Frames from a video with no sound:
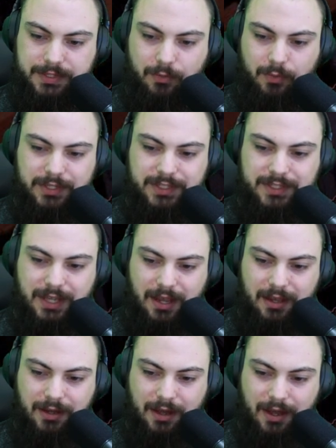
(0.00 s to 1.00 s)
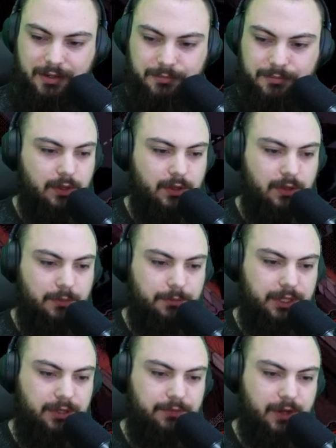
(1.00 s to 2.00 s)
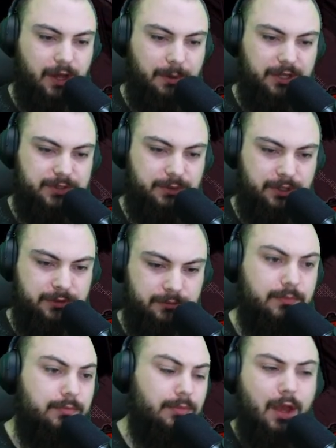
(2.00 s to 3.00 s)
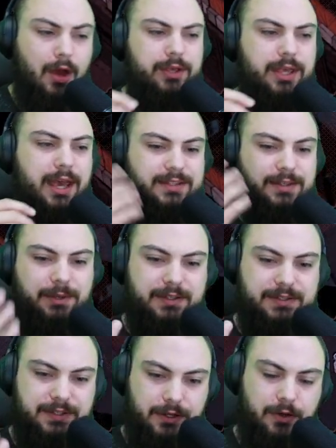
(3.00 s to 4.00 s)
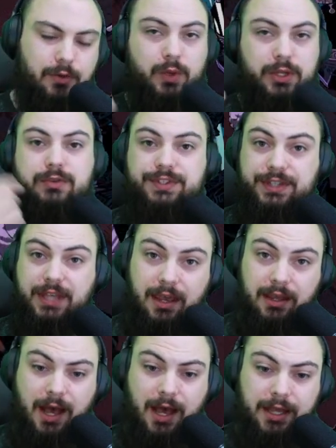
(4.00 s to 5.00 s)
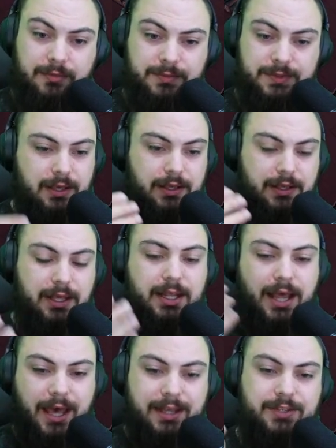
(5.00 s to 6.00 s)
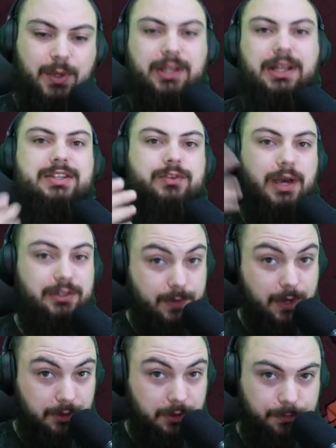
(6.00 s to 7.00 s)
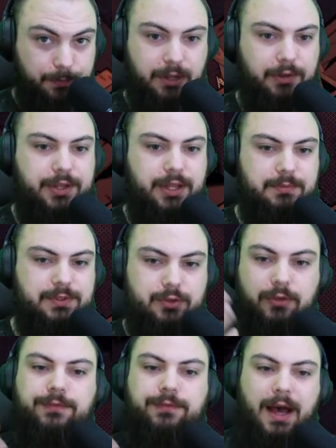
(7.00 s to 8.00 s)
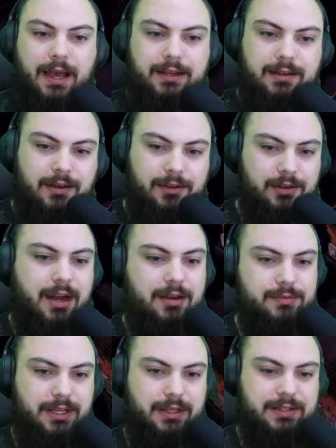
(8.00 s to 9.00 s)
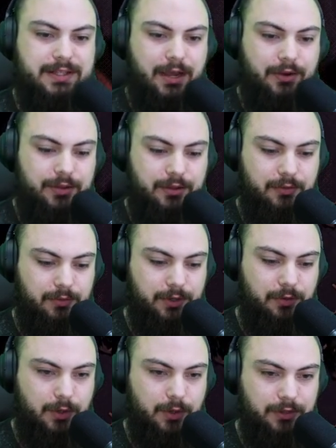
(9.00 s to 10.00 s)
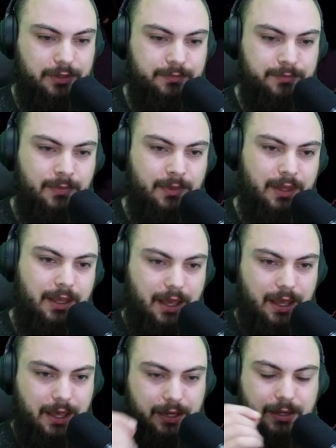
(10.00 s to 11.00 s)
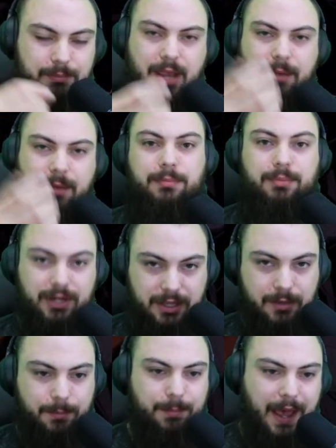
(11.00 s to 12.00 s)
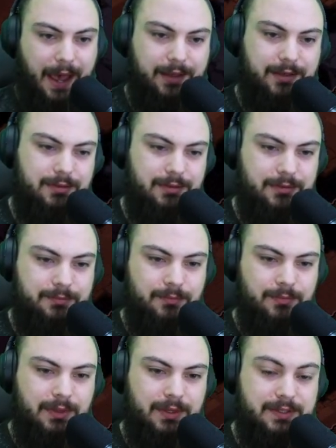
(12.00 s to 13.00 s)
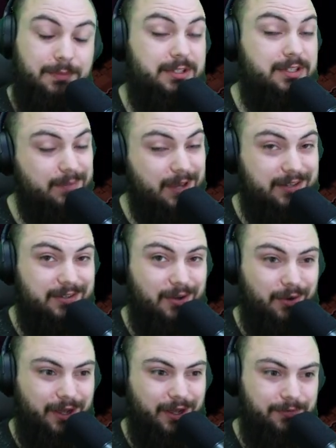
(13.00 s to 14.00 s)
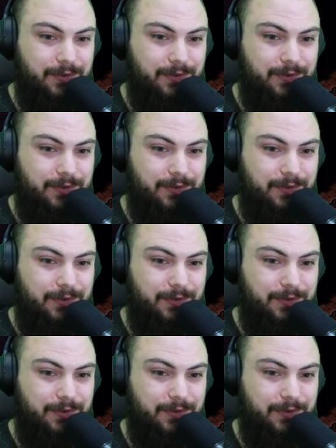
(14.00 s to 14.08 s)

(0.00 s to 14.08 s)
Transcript: 1 scanned item. Completely forgot about this one. Oh, yeah, and something else to note. When you scan items, that is what lets you actually be able to build them. So you'll find other items like this out in the real world and be able to bring them back. Something to make note of.